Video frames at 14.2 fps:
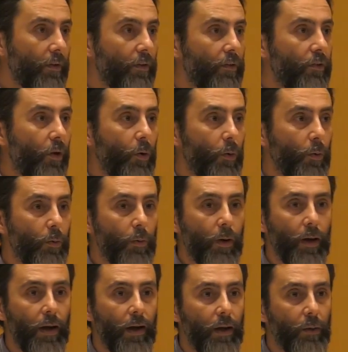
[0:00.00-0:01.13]
So
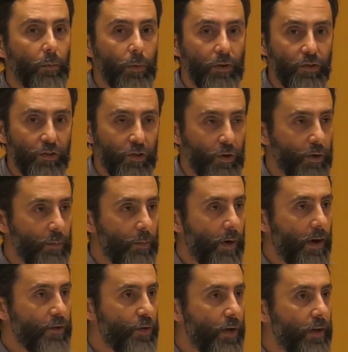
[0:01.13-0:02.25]
uh, we just heard a
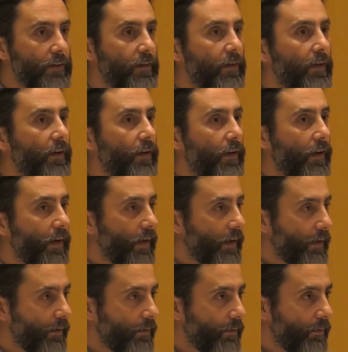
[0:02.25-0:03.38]
project
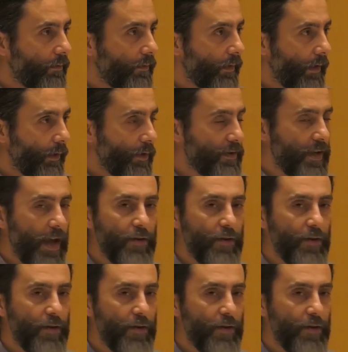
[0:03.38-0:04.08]
uh, in Los